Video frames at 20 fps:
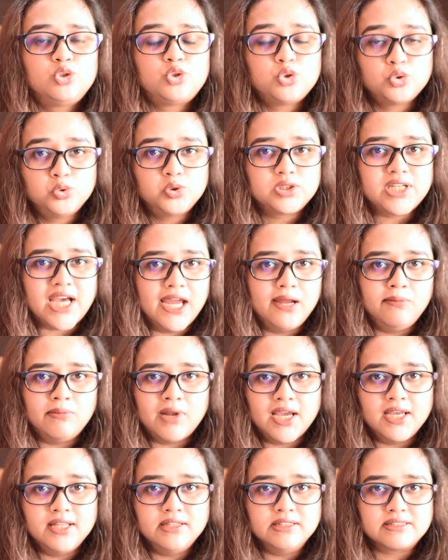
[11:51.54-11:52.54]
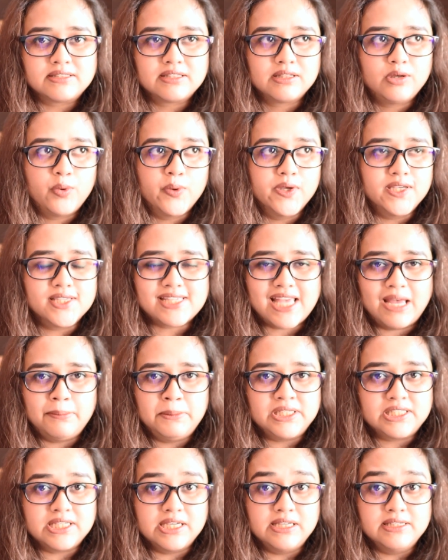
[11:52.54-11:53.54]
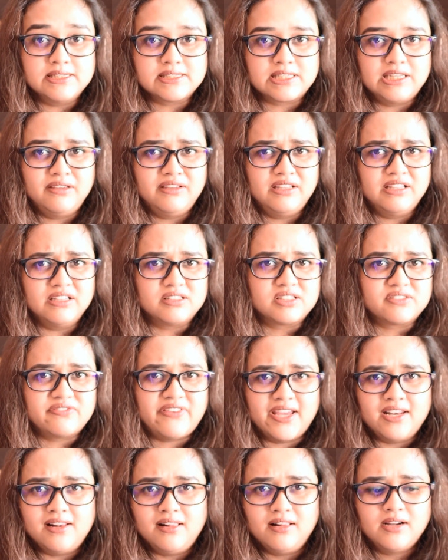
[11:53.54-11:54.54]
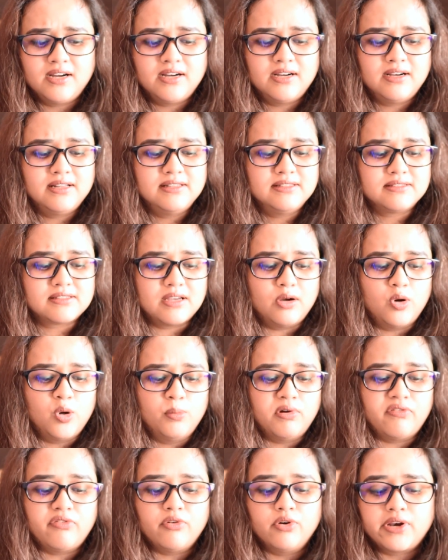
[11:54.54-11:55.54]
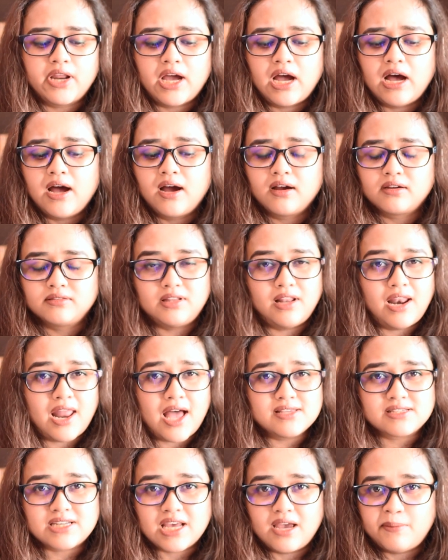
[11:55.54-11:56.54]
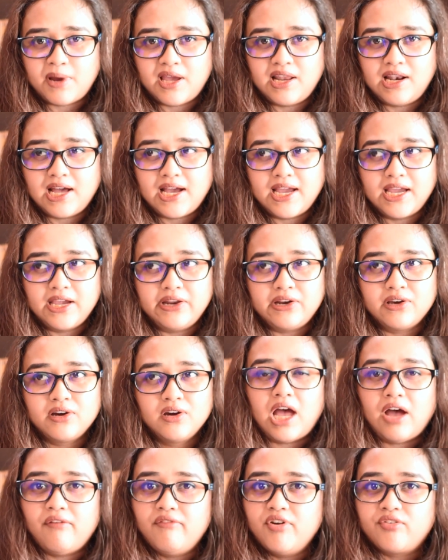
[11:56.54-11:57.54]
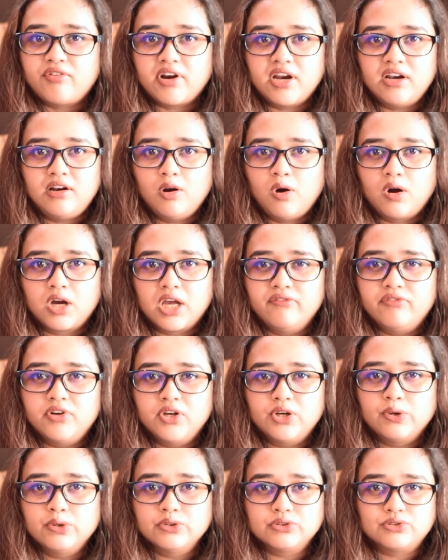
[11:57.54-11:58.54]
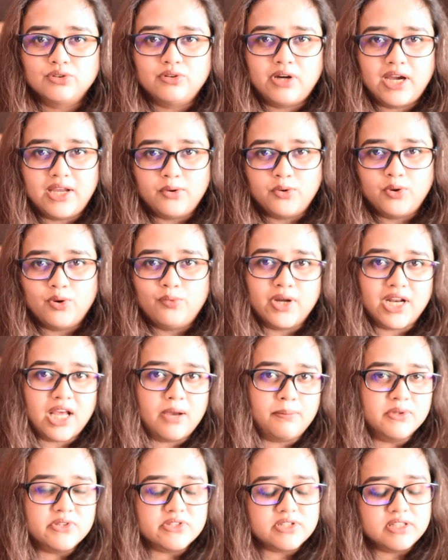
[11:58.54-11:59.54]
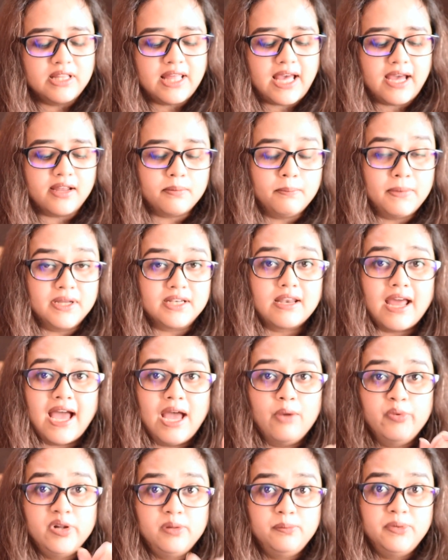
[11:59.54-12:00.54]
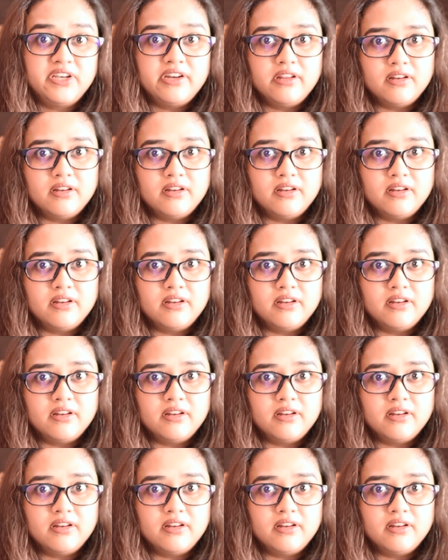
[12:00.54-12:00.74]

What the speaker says: two timelines going simultaneously. It's Final Girls, Home Before Dark, The Last Time I Lied. I haven't read Lock Every Door, so I don't know what happens in that. But I will be